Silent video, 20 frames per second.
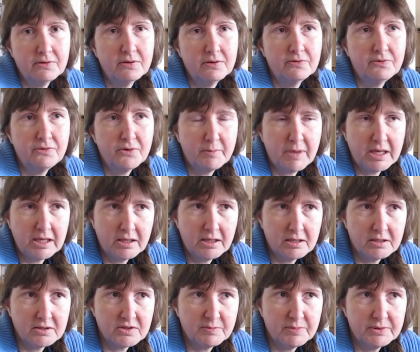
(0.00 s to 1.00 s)
for my
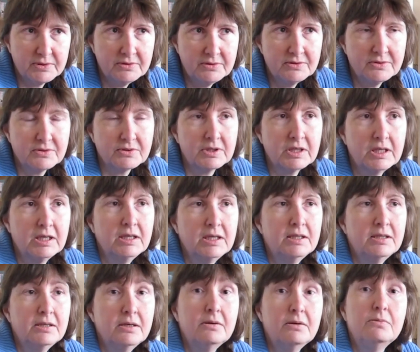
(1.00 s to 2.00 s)
husband,
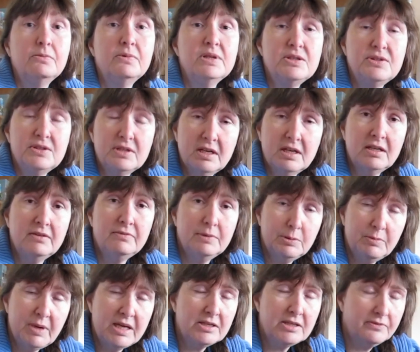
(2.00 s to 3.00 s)
which I will
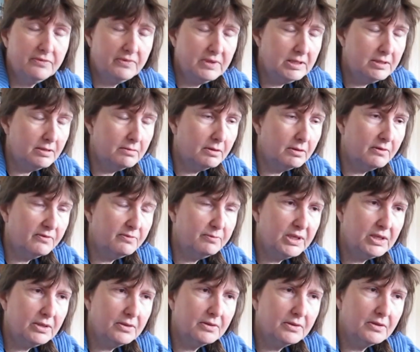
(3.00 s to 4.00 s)
make a video of
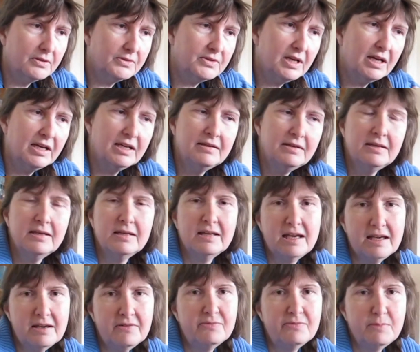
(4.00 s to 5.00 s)
because I
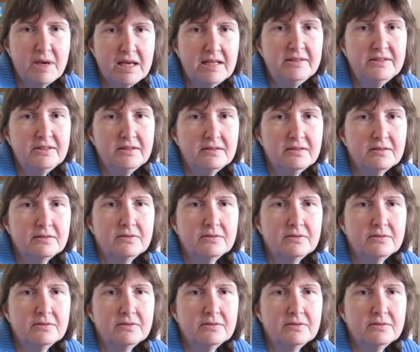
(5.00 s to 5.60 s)
have made